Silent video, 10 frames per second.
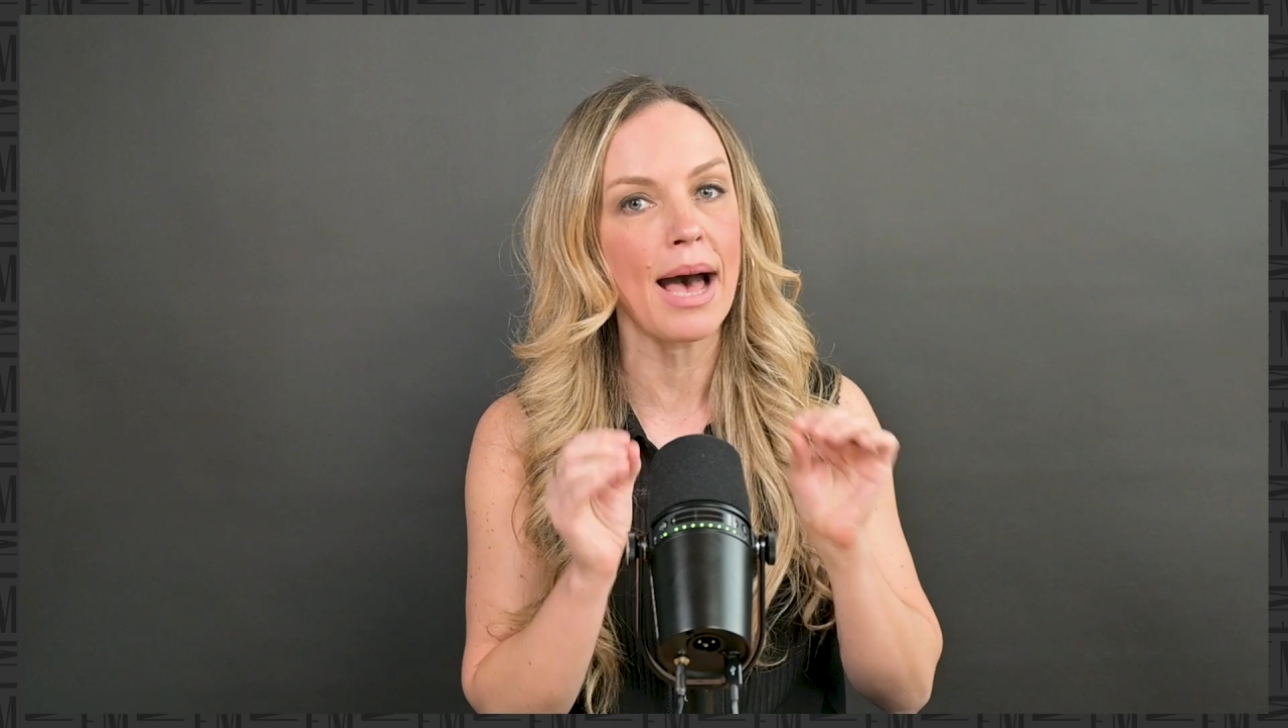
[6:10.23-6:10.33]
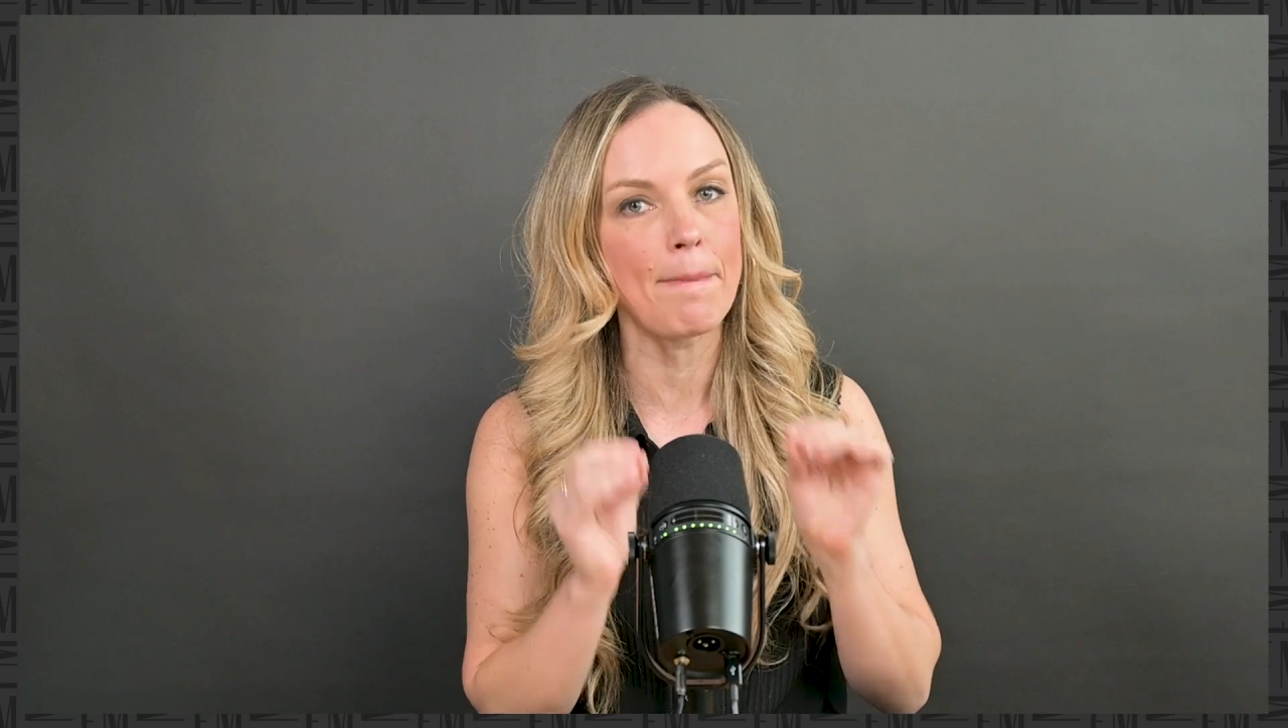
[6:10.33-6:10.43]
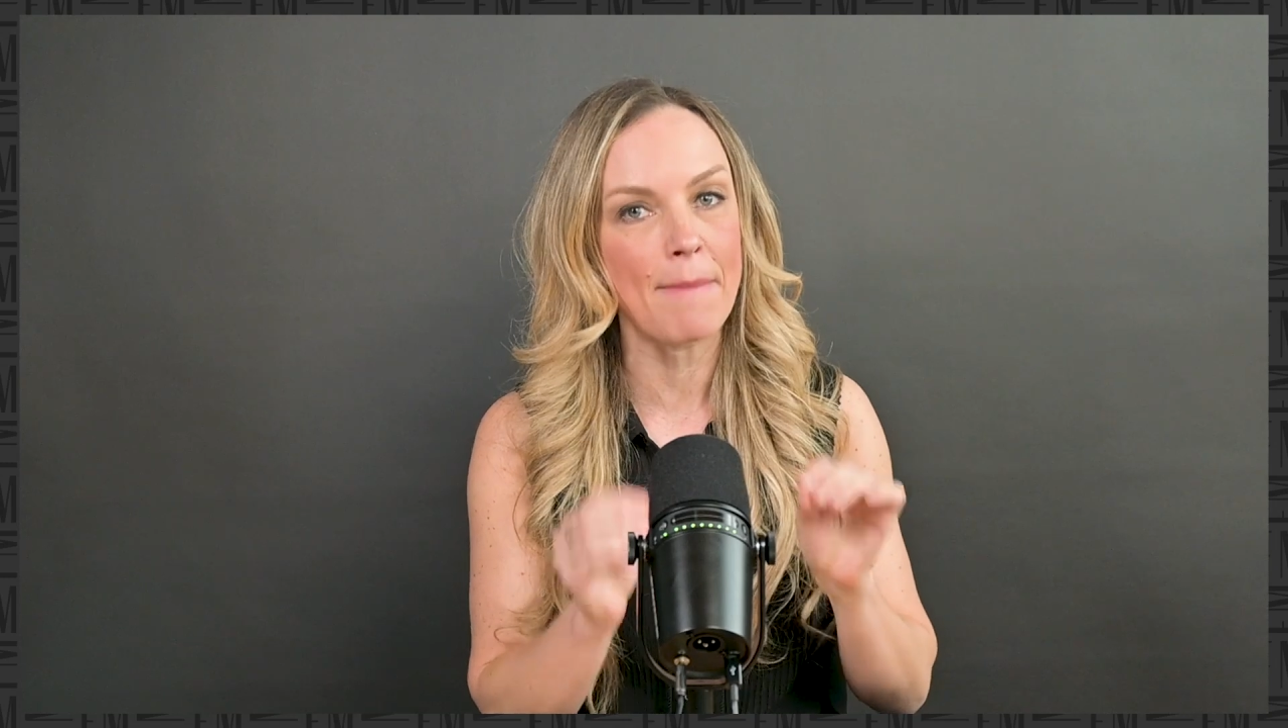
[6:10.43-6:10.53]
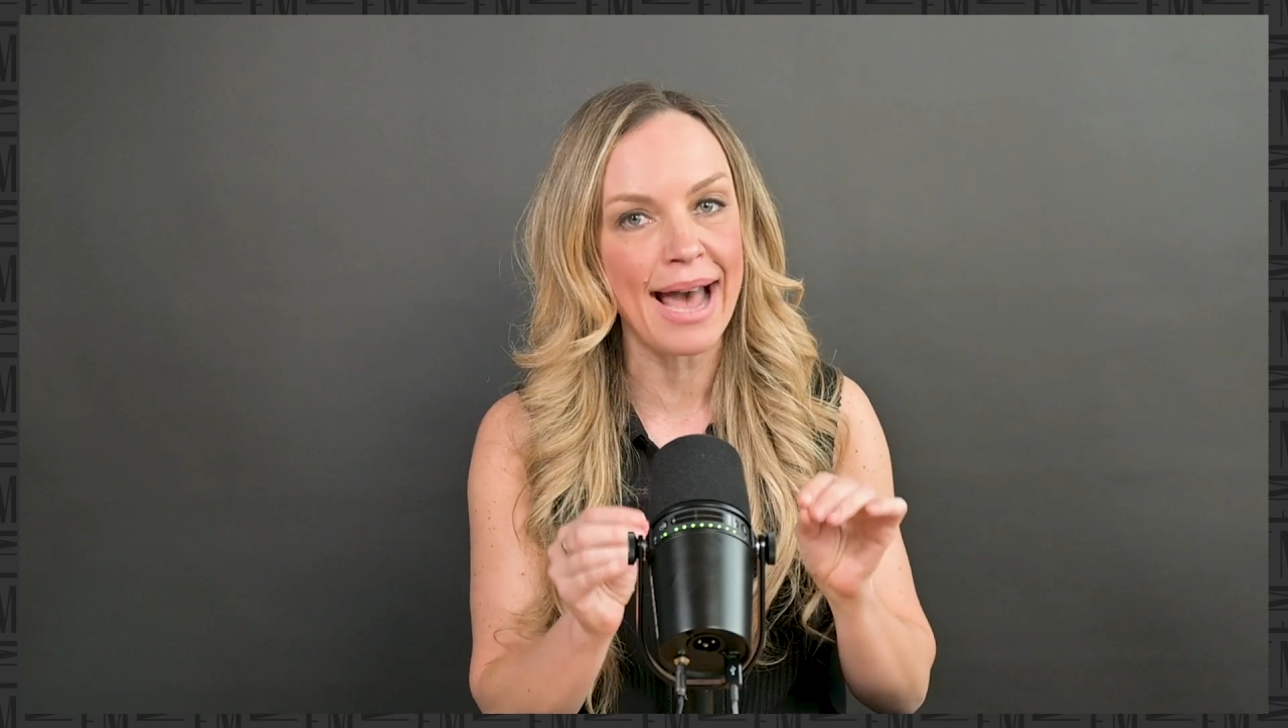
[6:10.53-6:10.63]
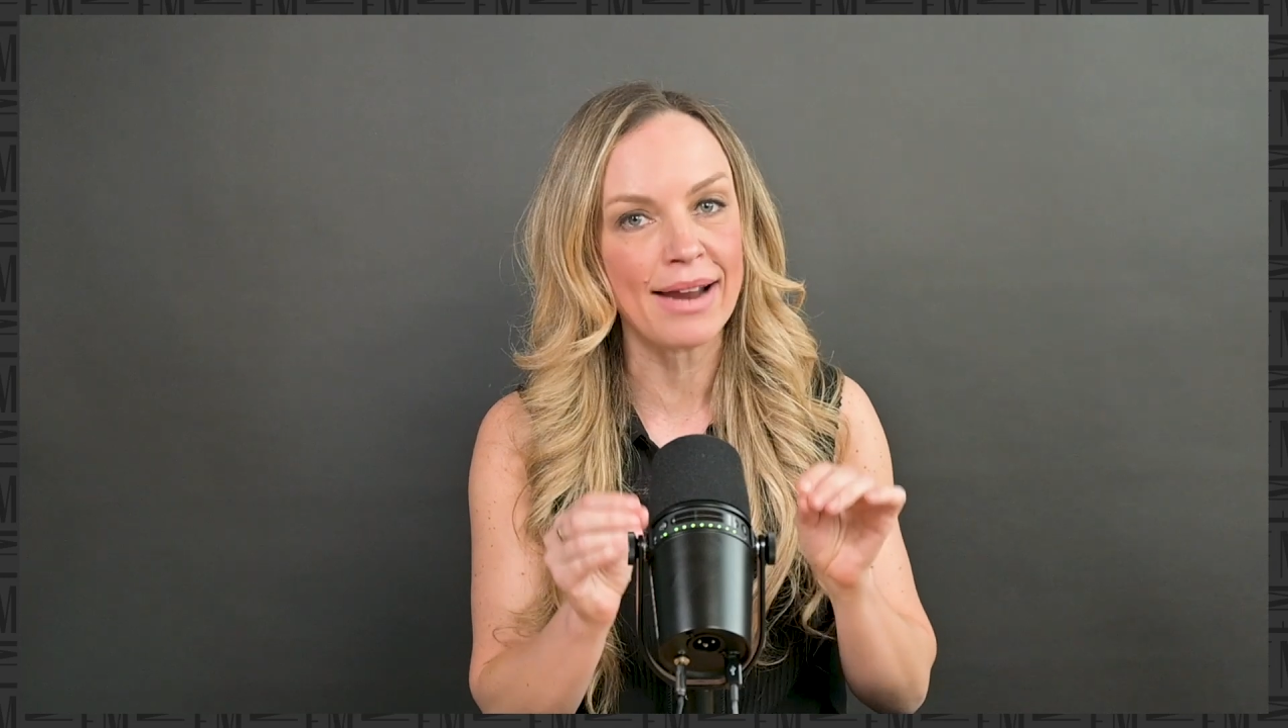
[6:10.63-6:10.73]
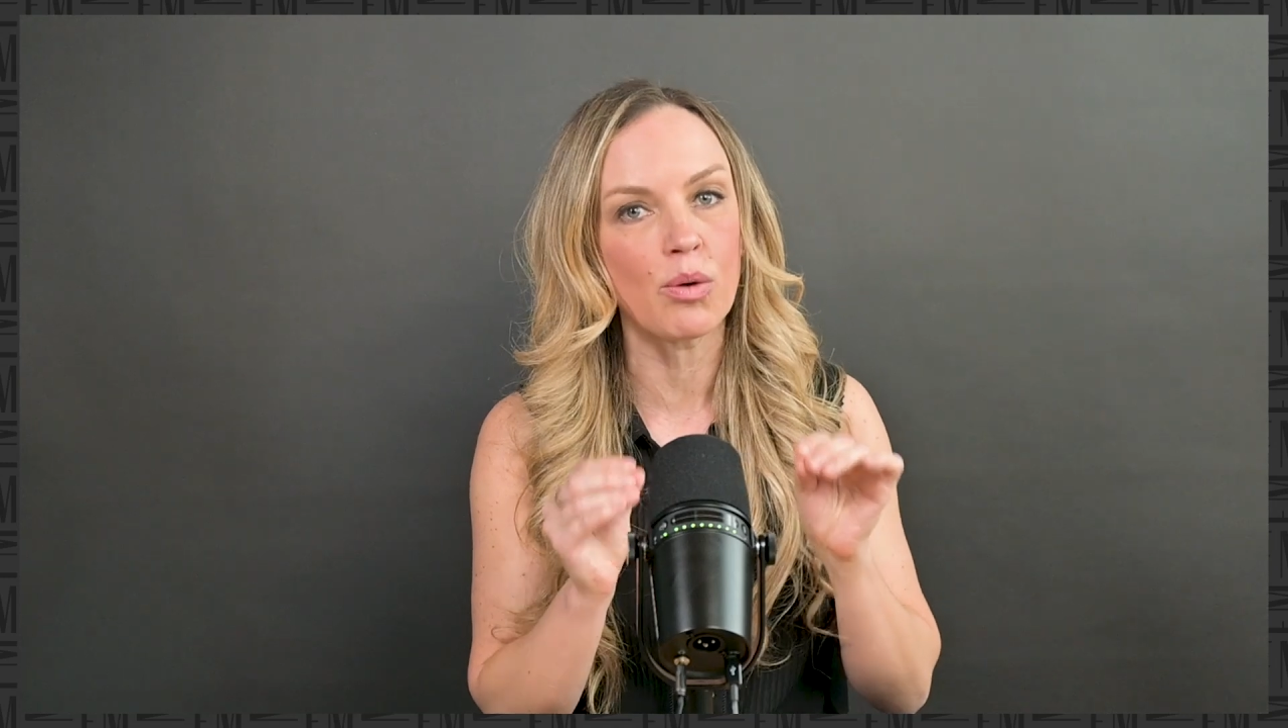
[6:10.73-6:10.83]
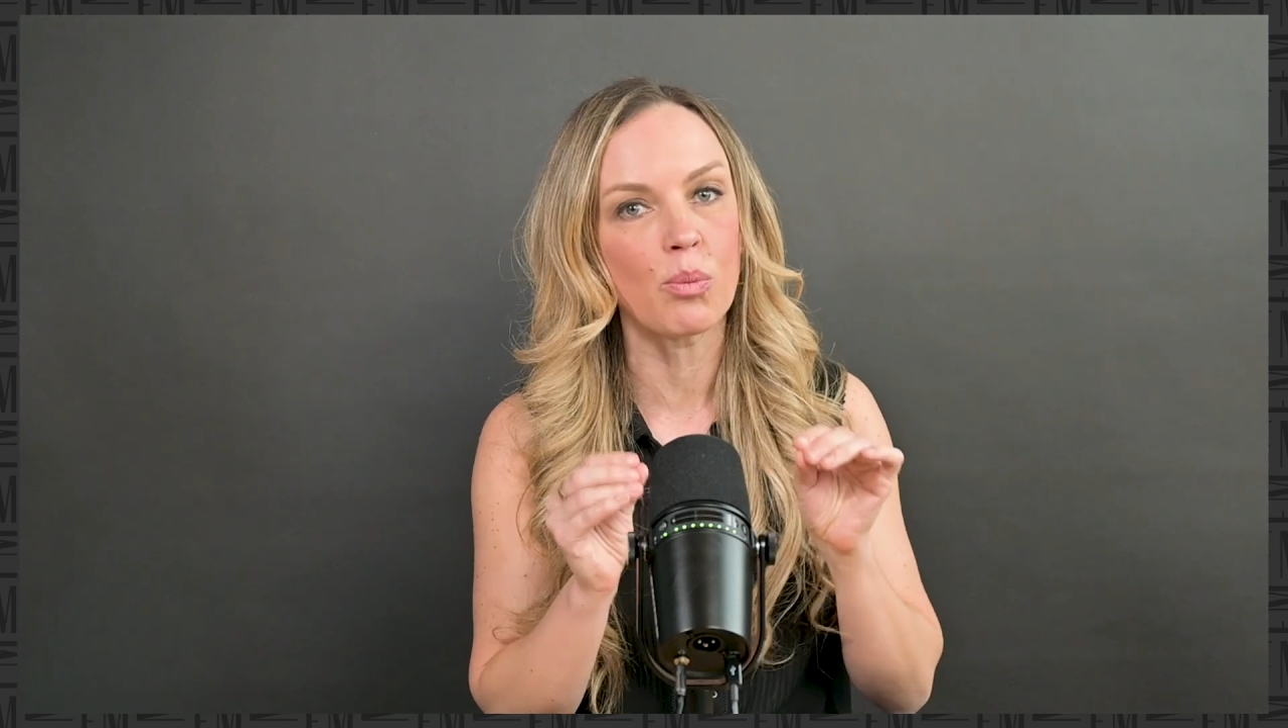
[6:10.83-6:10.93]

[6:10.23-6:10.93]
a buyer